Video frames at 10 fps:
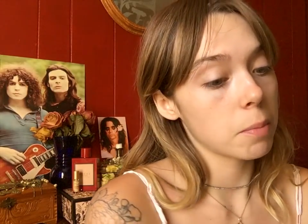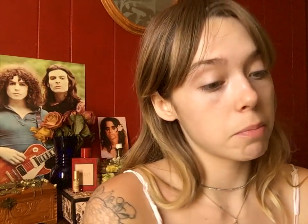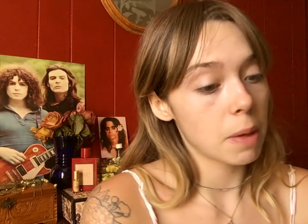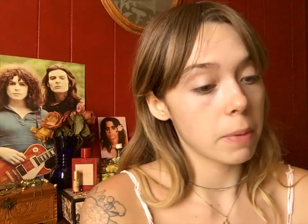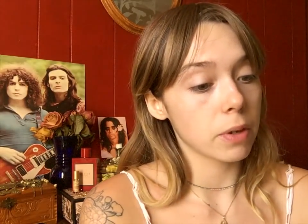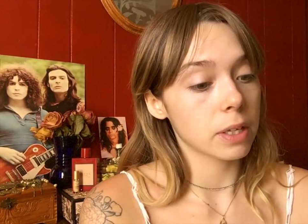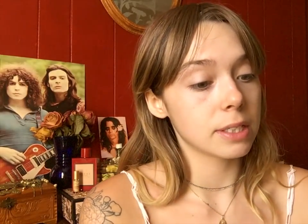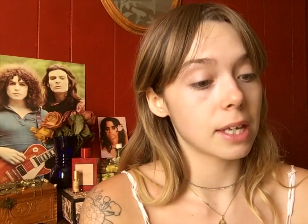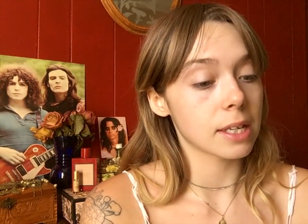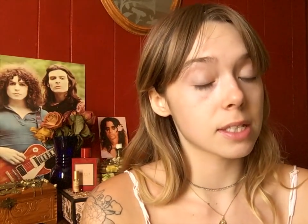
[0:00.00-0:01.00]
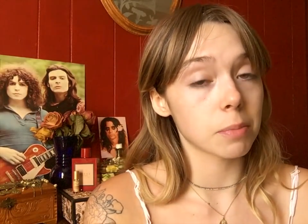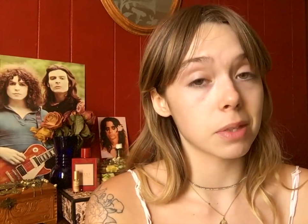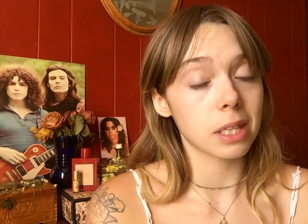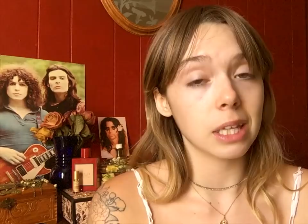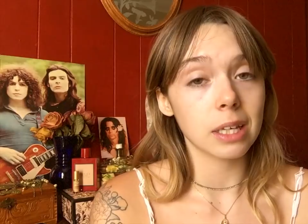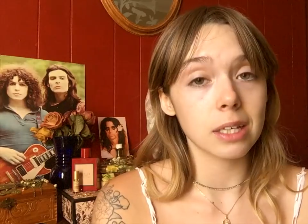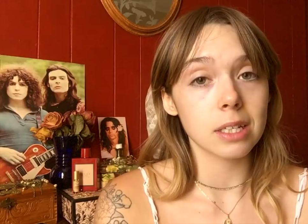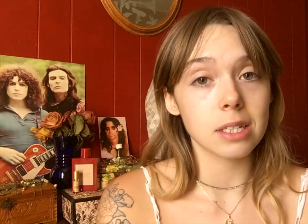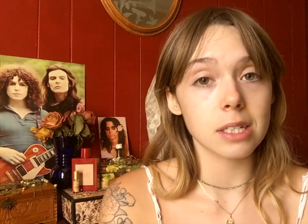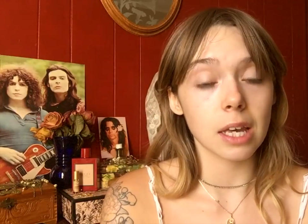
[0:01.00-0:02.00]
maybe you can take some of
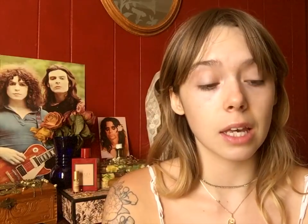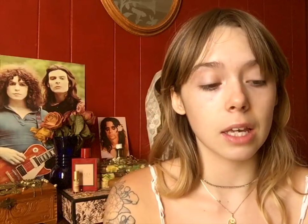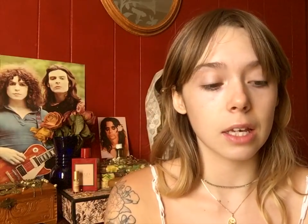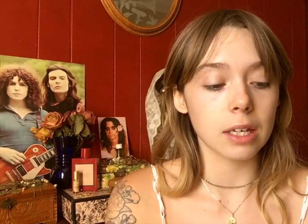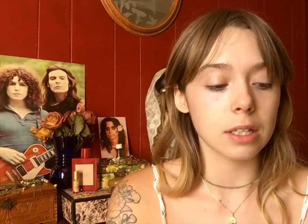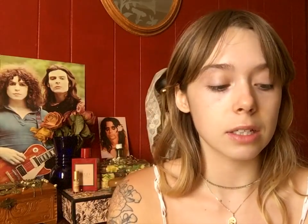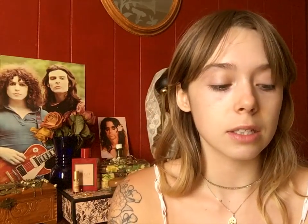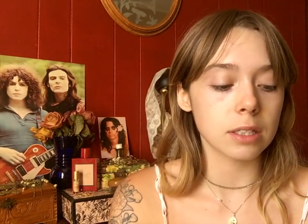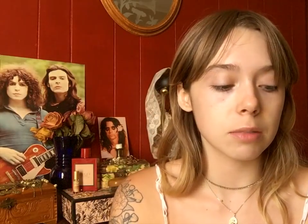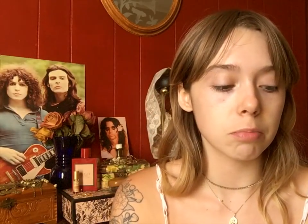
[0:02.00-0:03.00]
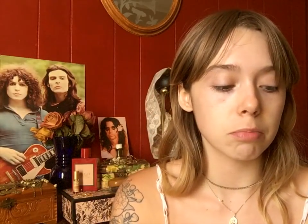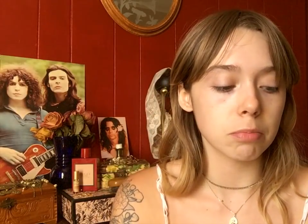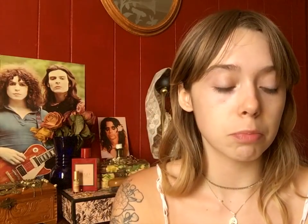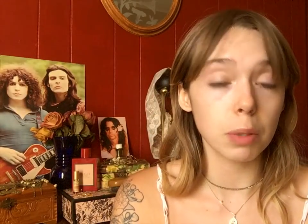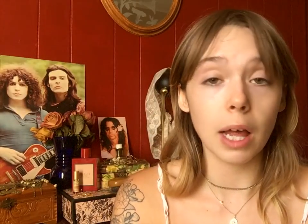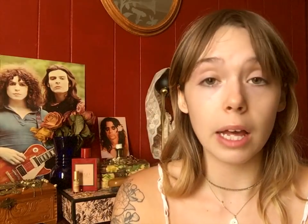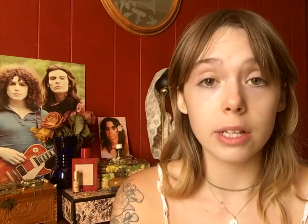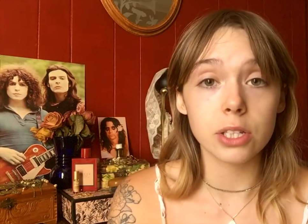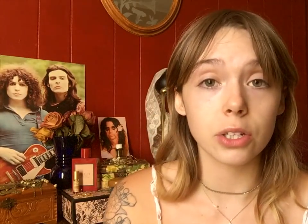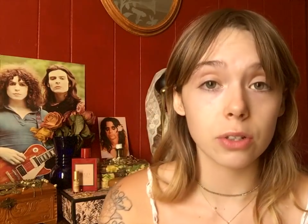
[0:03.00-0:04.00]
these and apply
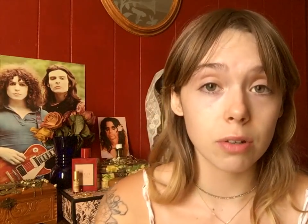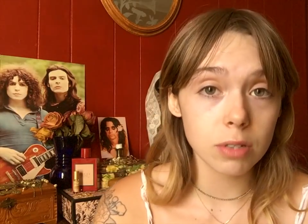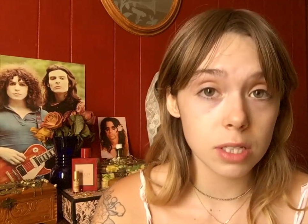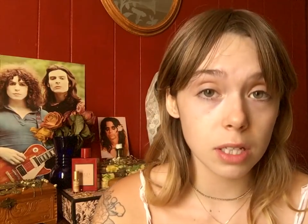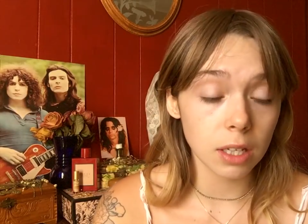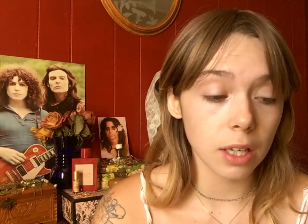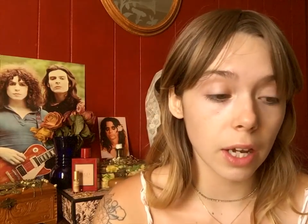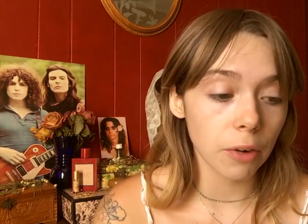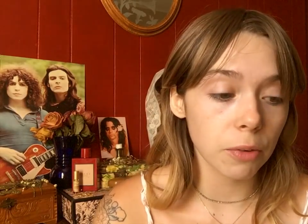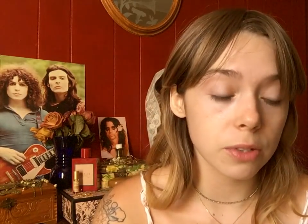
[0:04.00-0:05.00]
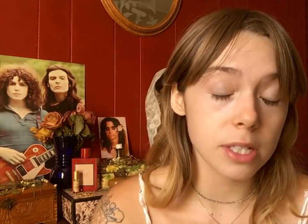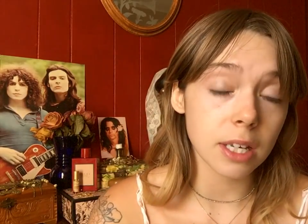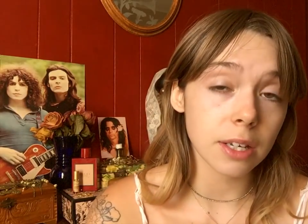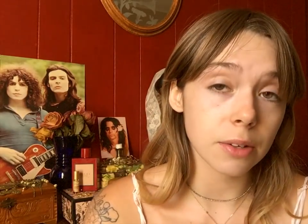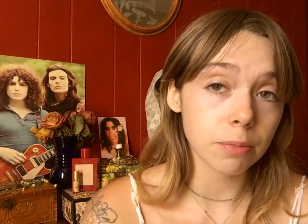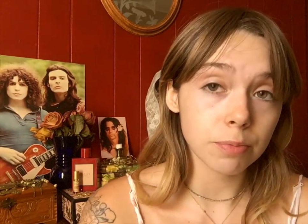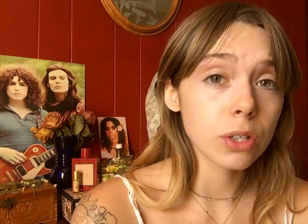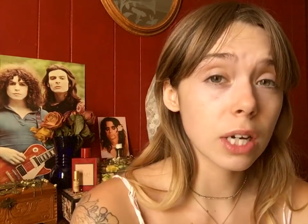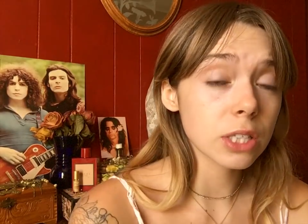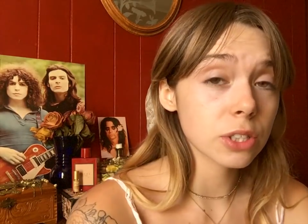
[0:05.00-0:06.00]
it to your own skincare routine.
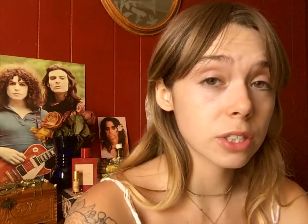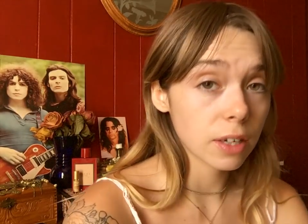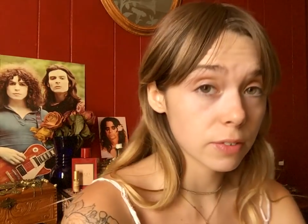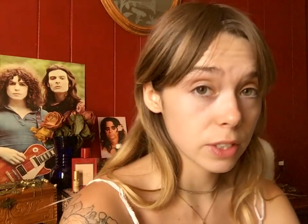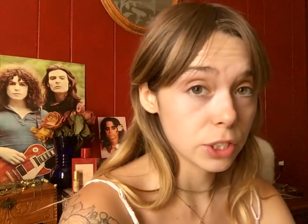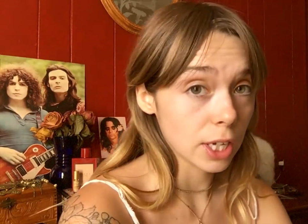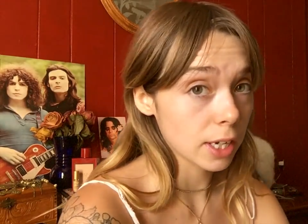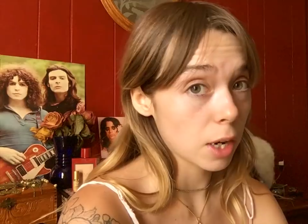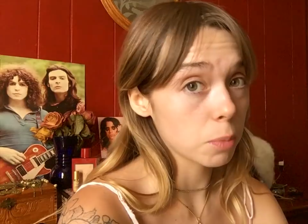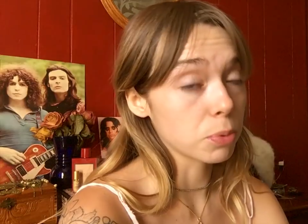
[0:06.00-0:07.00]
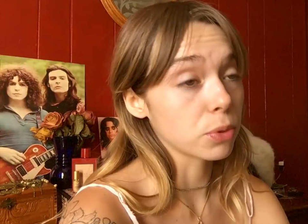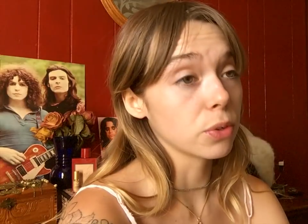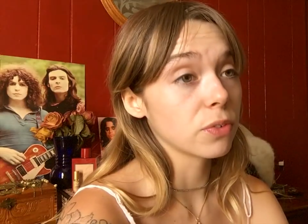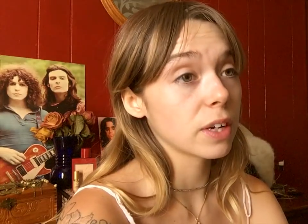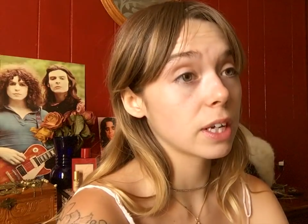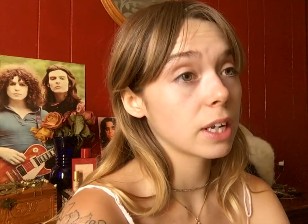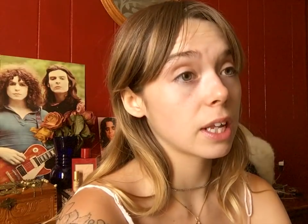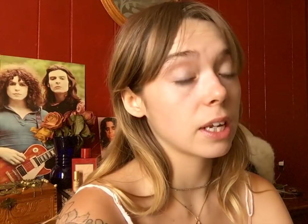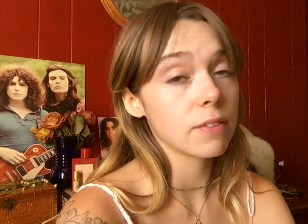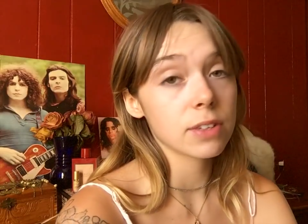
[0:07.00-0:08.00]
You guys should definitely check out Proven
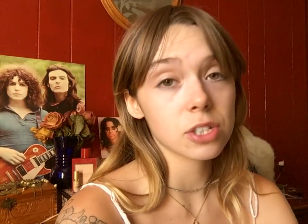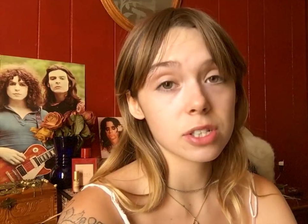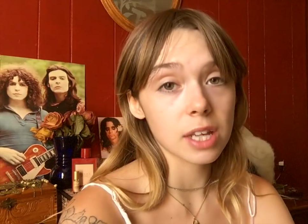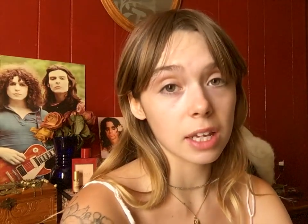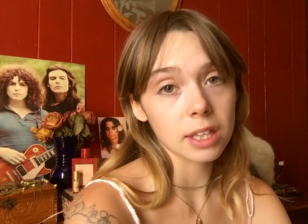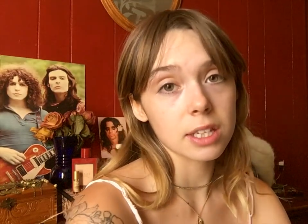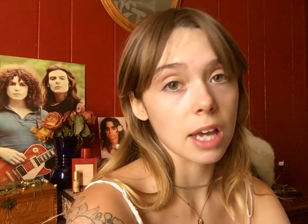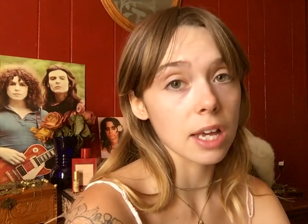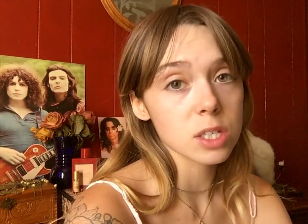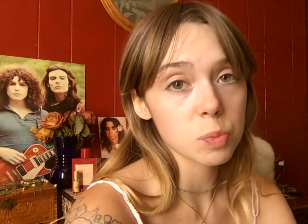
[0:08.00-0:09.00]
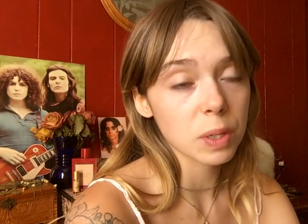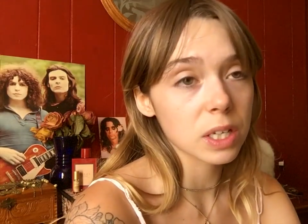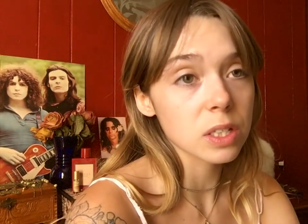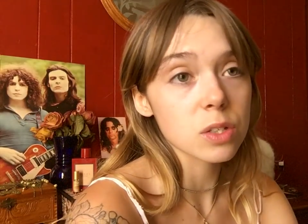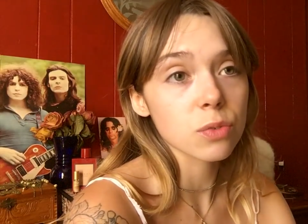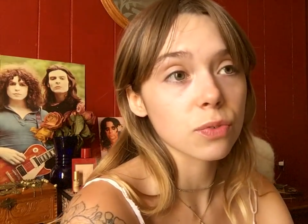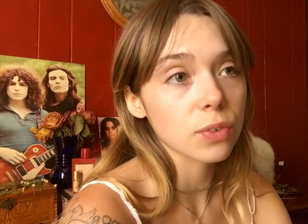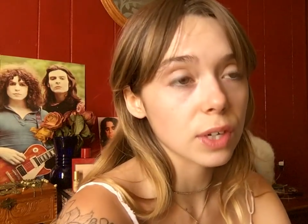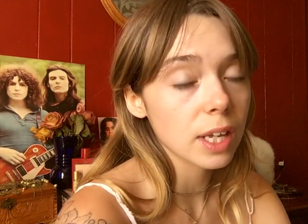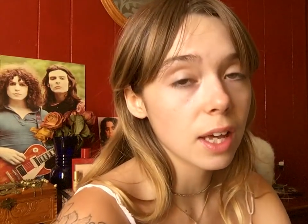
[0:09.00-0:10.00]
and even just take the test because it's
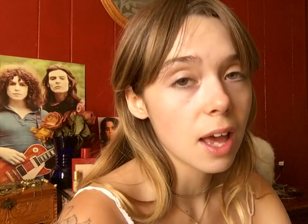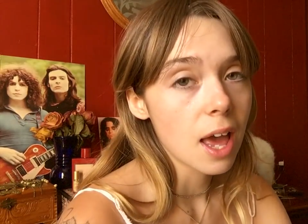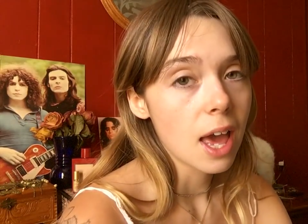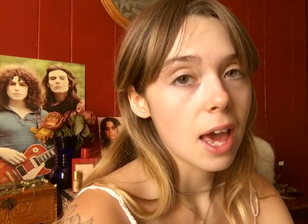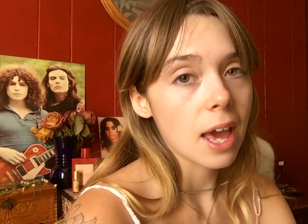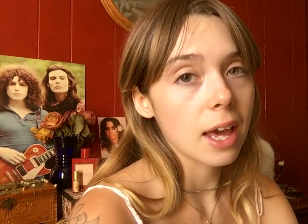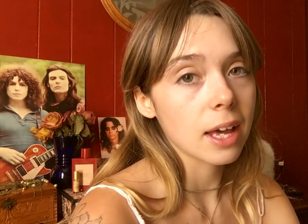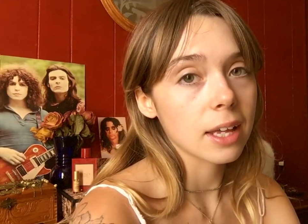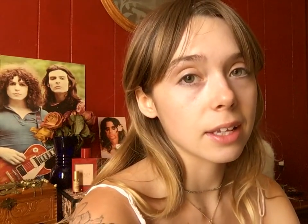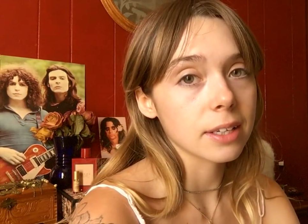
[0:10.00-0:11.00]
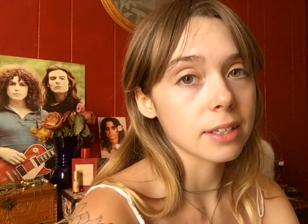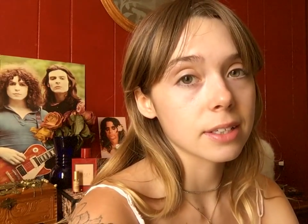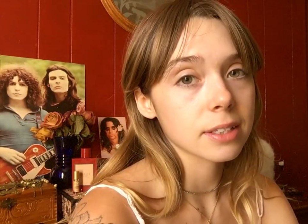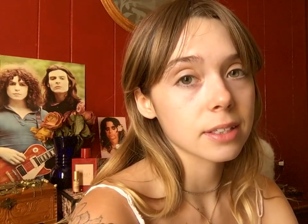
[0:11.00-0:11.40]
free, and